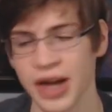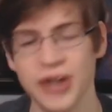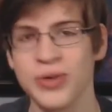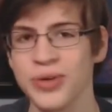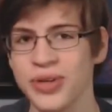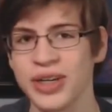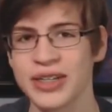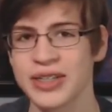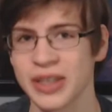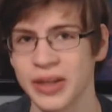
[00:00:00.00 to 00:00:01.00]
I know you
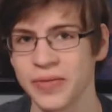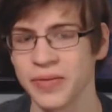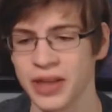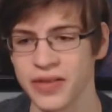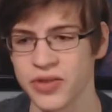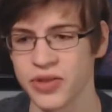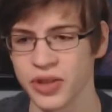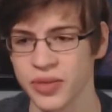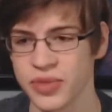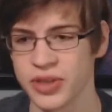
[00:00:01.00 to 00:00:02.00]
guys love live
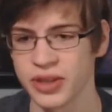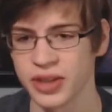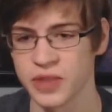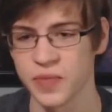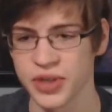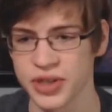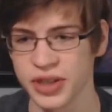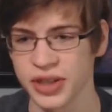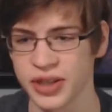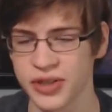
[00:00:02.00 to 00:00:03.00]
streams,
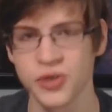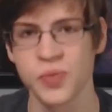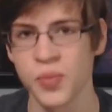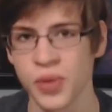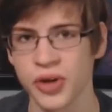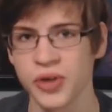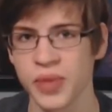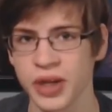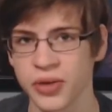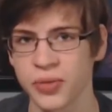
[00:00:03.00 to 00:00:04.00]
especially the Super Mario
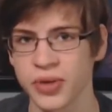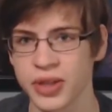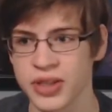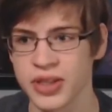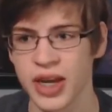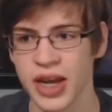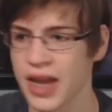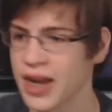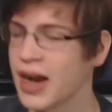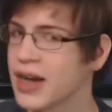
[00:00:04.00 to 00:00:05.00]
Maker ones,
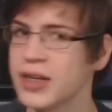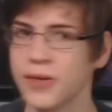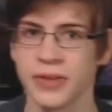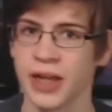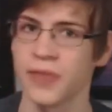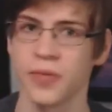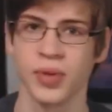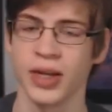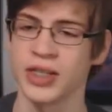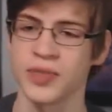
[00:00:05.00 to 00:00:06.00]
and I definitely have a
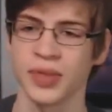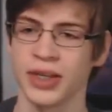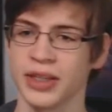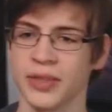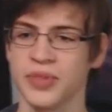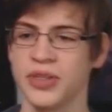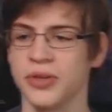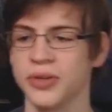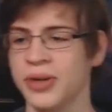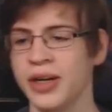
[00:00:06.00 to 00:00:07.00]
blast playing them
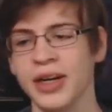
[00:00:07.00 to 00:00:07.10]
too.